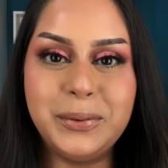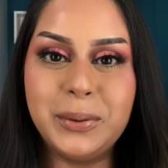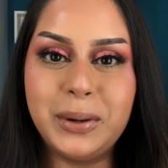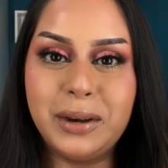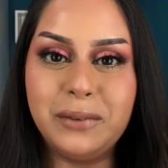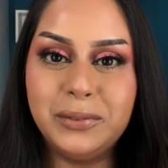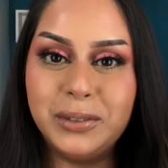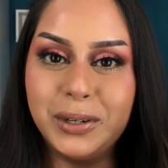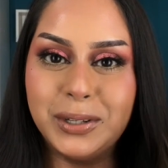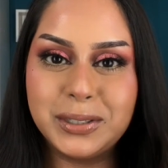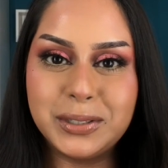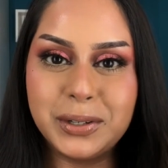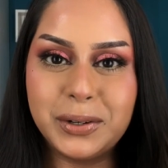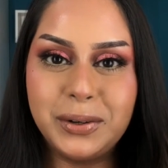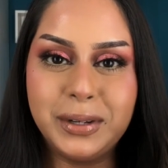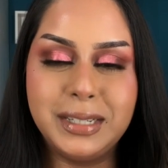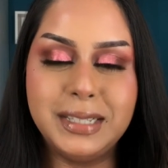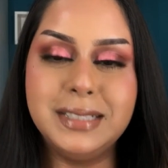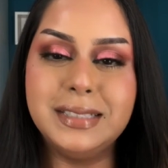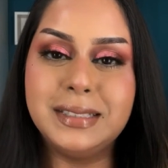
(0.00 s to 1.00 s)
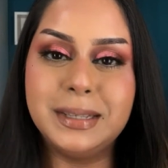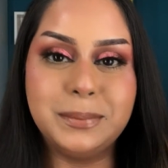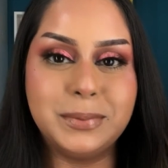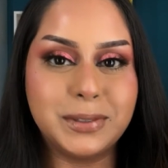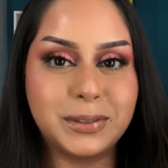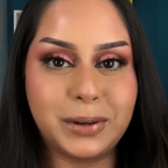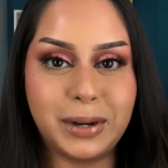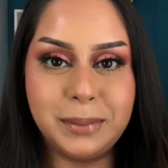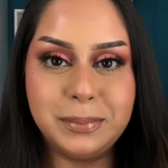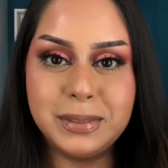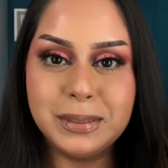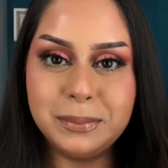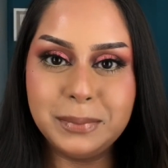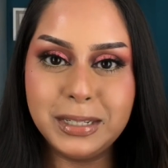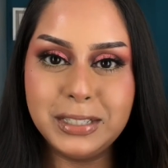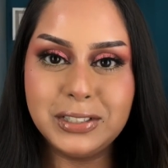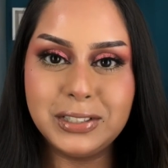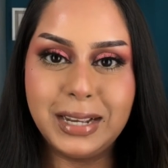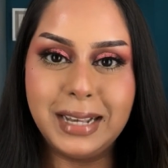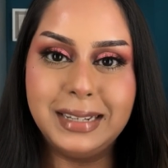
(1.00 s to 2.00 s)
have not already, subscribe to
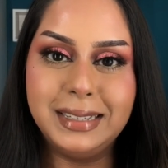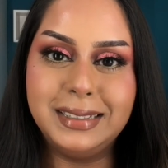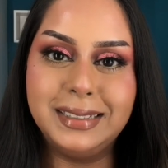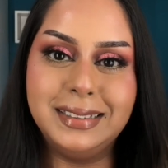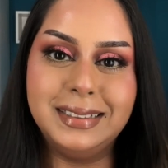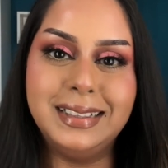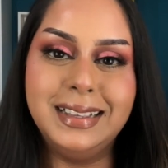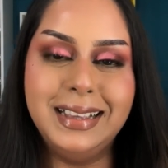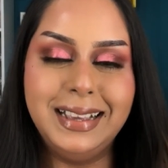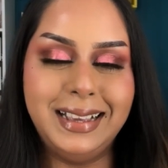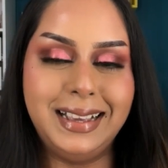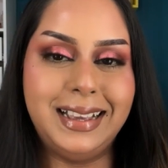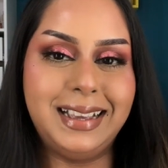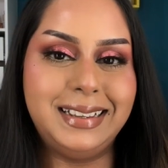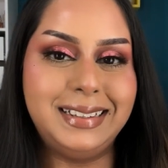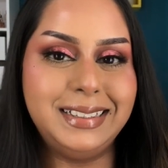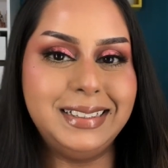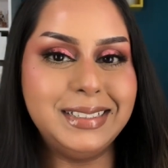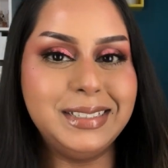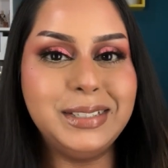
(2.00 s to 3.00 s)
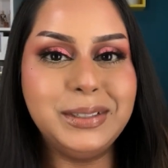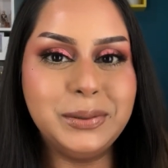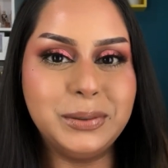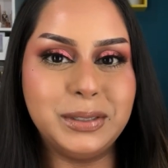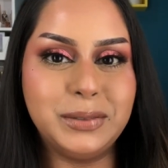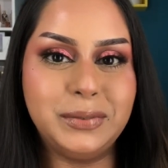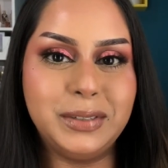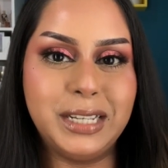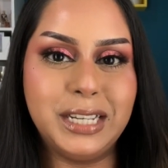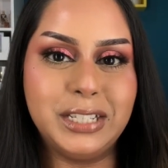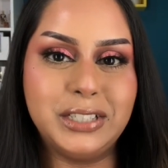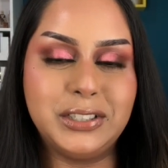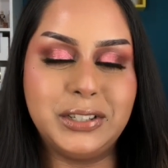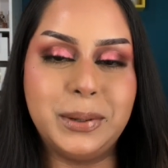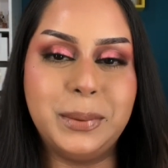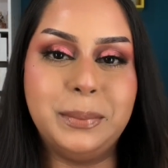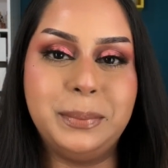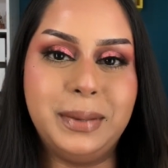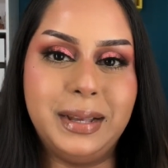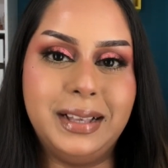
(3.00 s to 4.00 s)
my channel and hit the
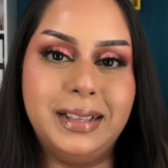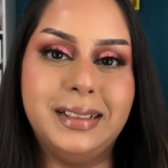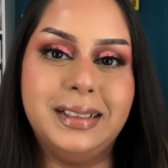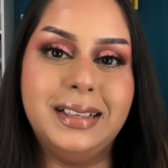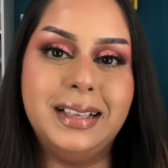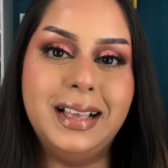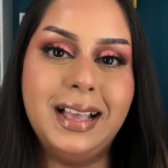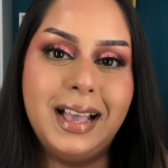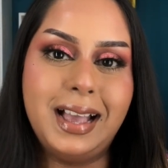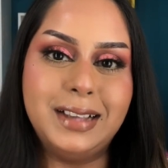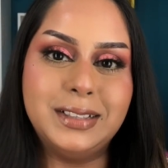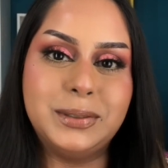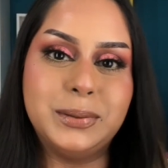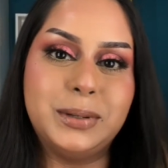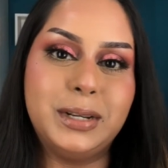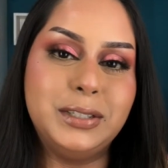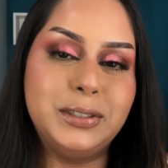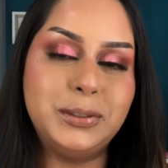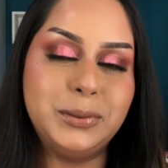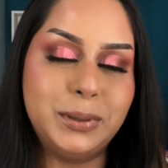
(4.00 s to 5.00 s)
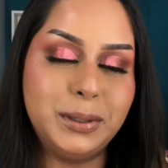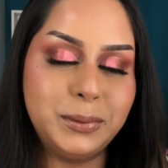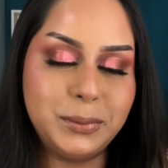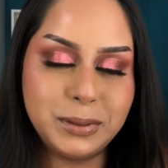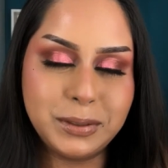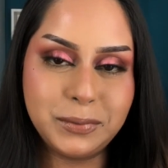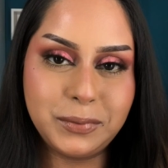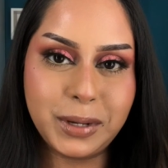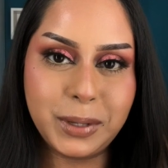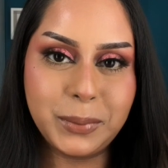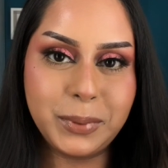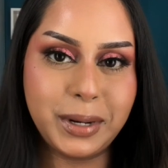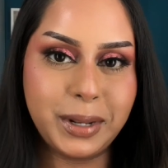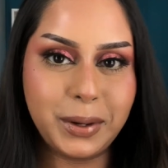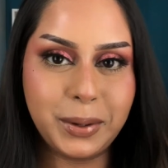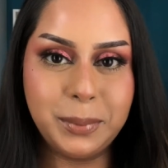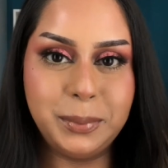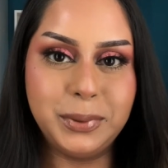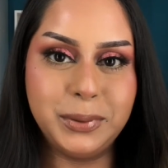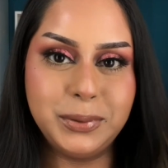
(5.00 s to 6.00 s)
notification bell so that you are notified when I
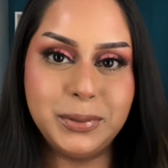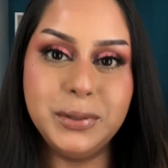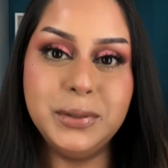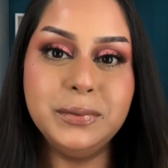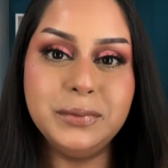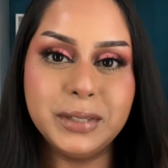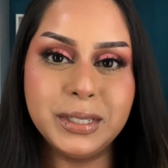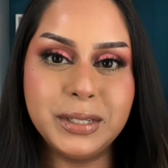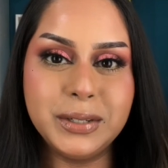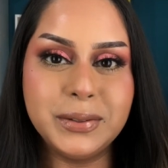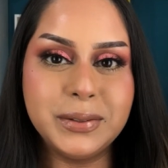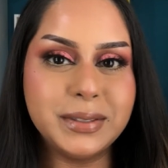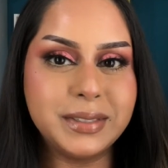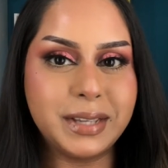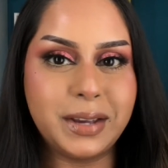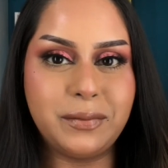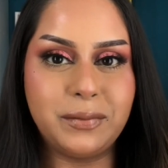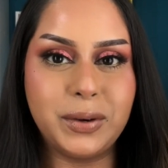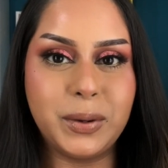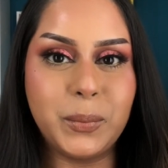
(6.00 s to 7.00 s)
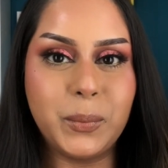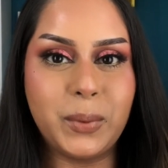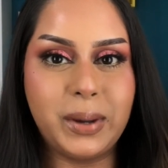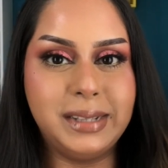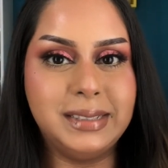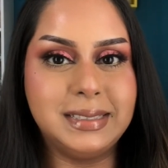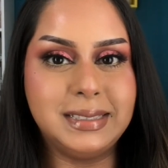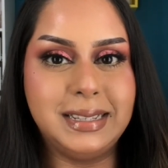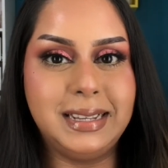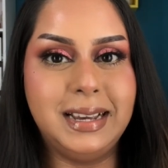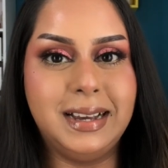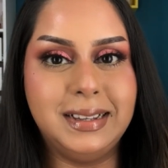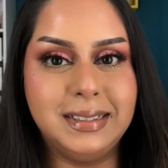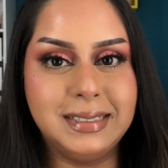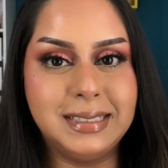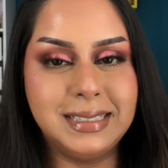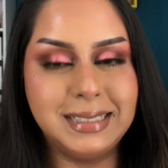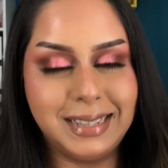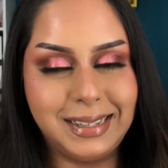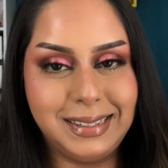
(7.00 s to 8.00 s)
upload new videos every Wednesday
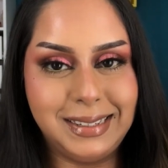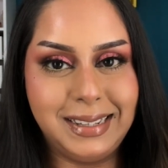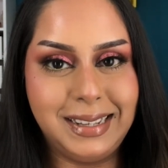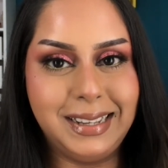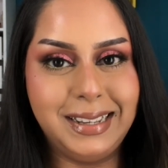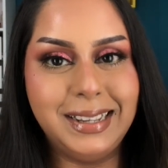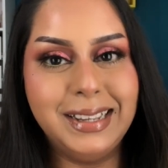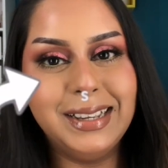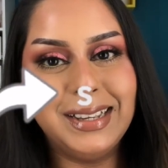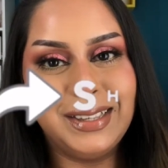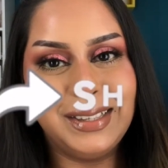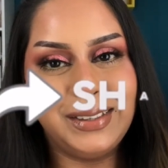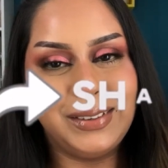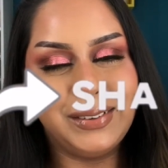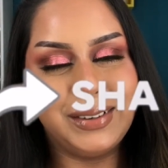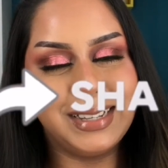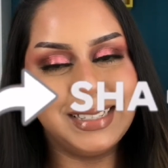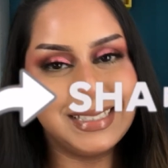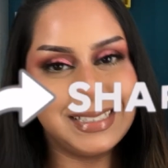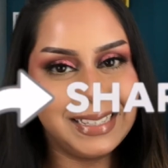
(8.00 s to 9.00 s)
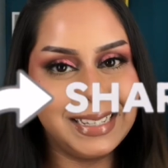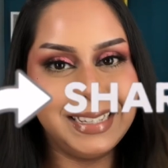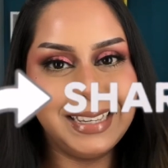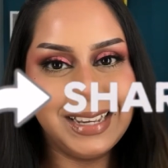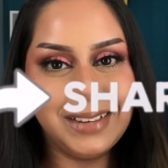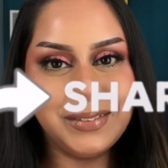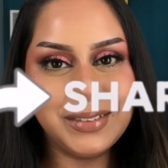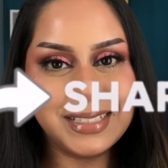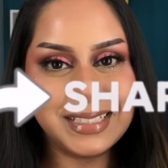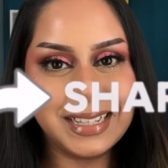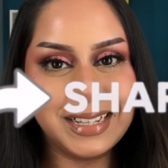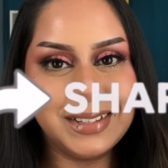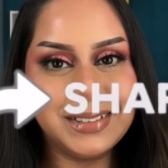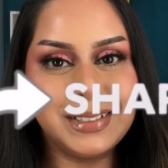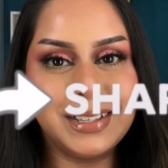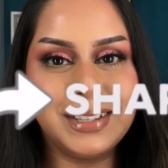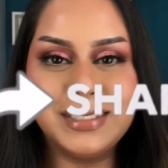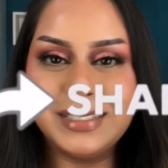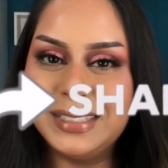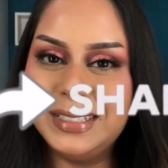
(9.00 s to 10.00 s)
and Sunday. You guys take care of yourselves.
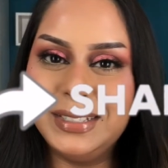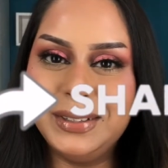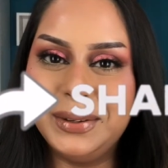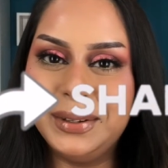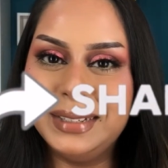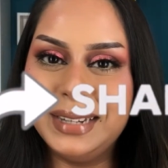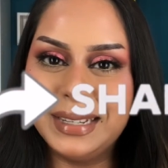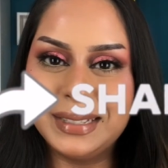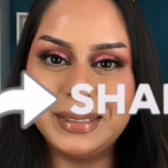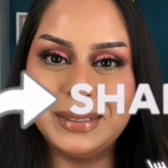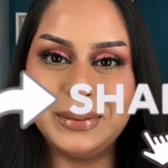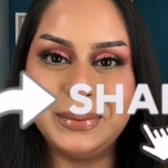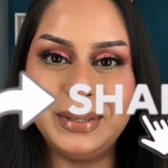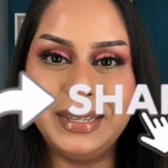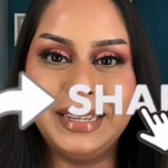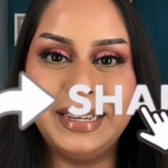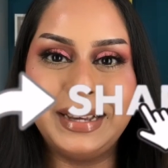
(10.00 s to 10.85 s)
I'll see you all next week.